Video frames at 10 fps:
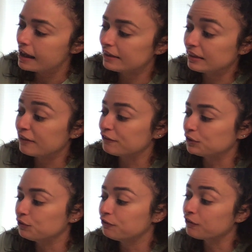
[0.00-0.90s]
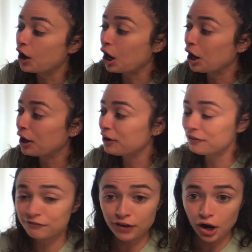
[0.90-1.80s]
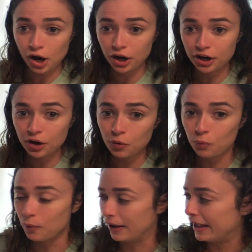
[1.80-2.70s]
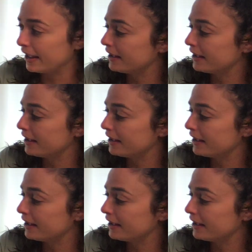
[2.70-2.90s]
and they flew far, far away.